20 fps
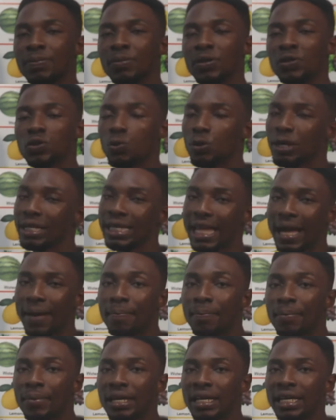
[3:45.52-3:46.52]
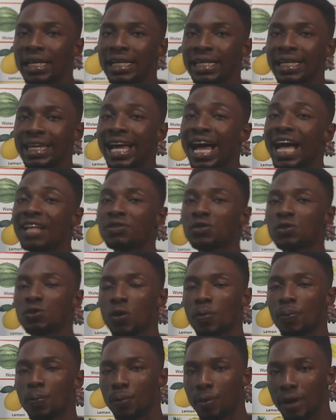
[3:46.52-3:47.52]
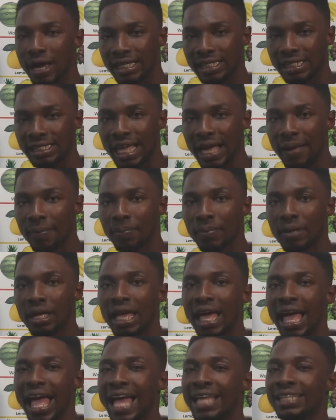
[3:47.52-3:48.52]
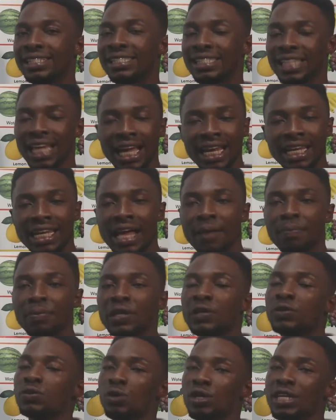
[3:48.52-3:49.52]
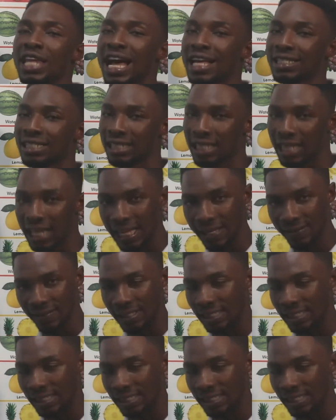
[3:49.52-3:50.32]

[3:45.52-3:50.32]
between them, they had to suppress them and turn them into their slaves.